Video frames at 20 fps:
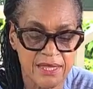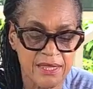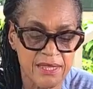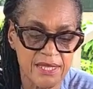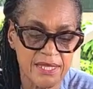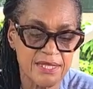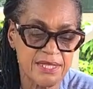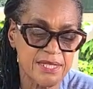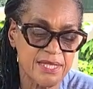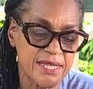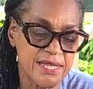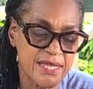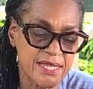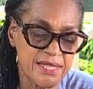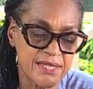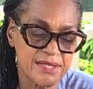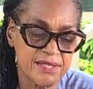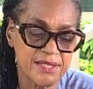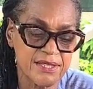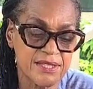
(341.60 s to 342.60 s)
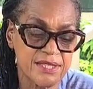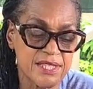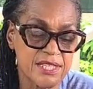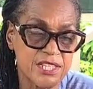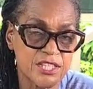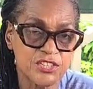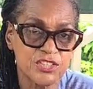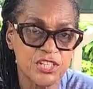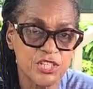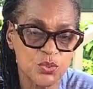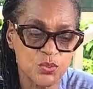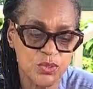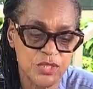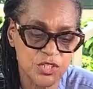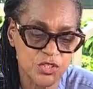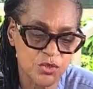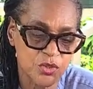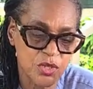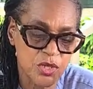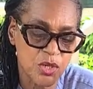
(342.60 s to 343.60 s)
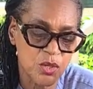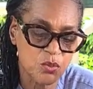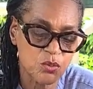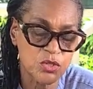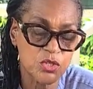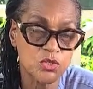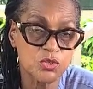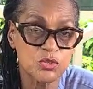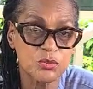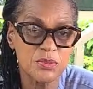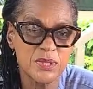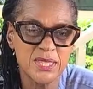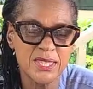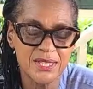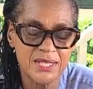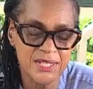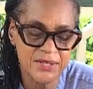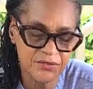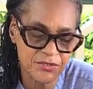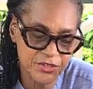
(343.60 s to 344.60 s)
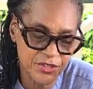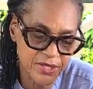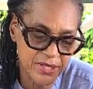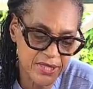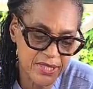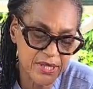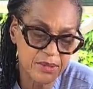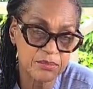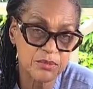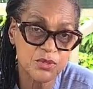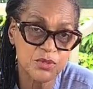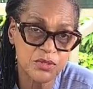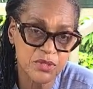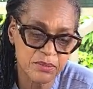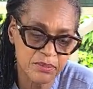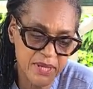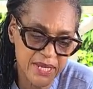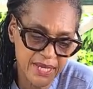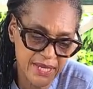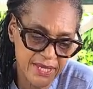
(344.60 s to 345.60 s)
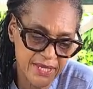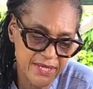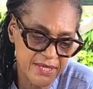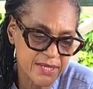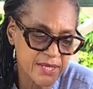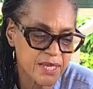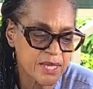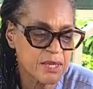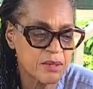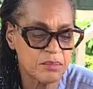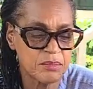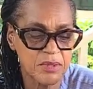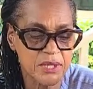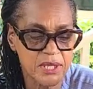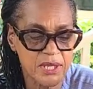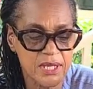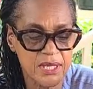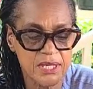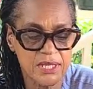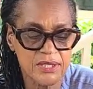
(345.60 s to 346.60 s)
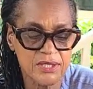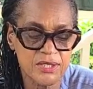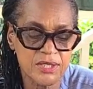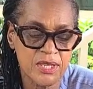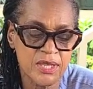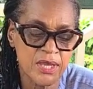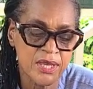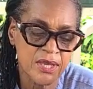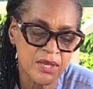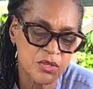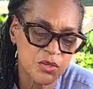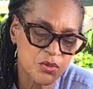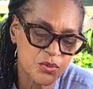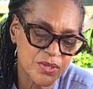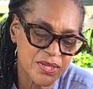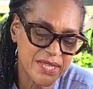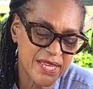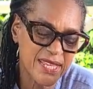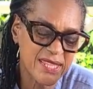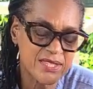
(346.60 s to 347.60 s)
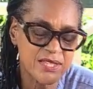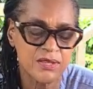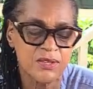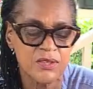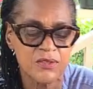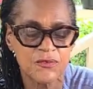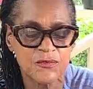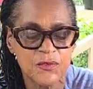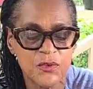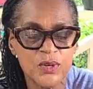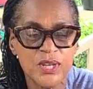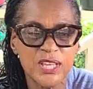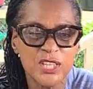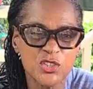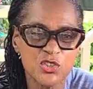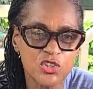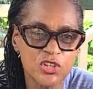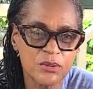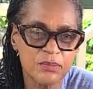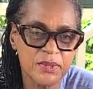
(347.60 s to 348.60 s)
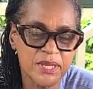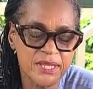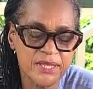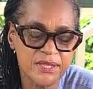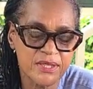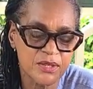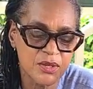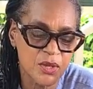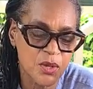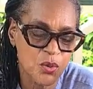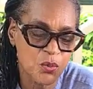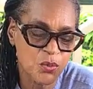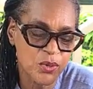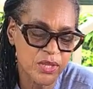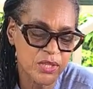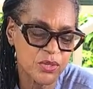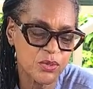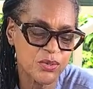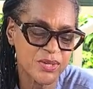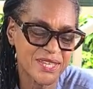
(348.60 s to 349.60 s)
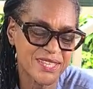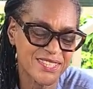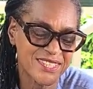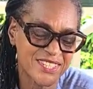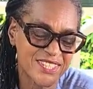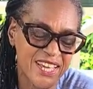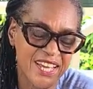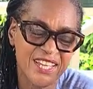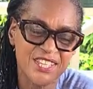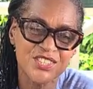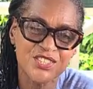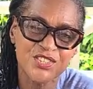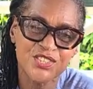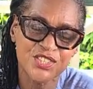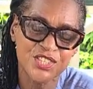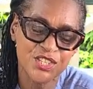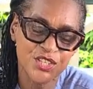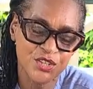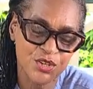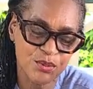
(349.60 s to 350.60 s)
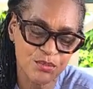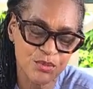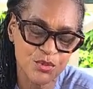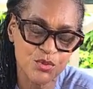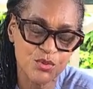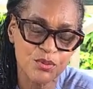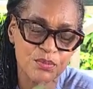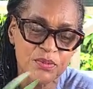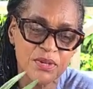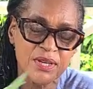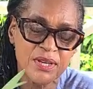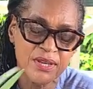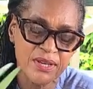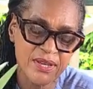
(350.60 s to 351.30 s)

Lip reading: this is the stage at which we should be delivering them to the market, because you will get full enjoyment when you get the chance to see your bloom